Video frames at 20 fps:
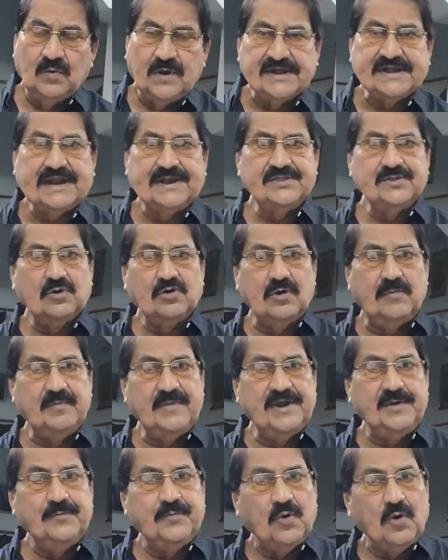What are the
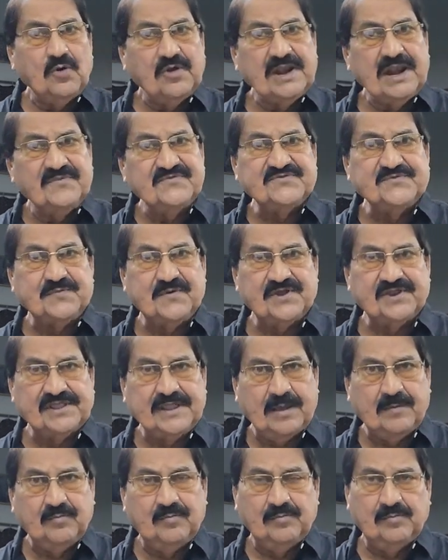government programs
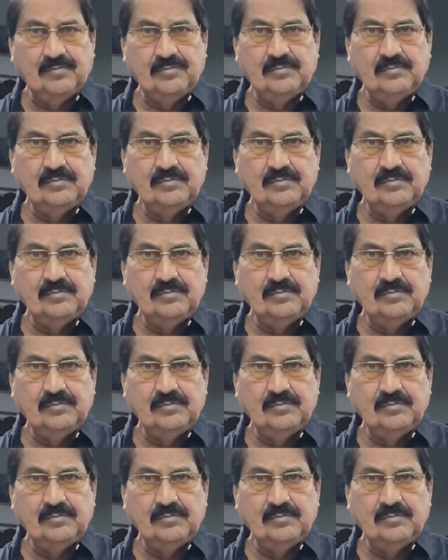for them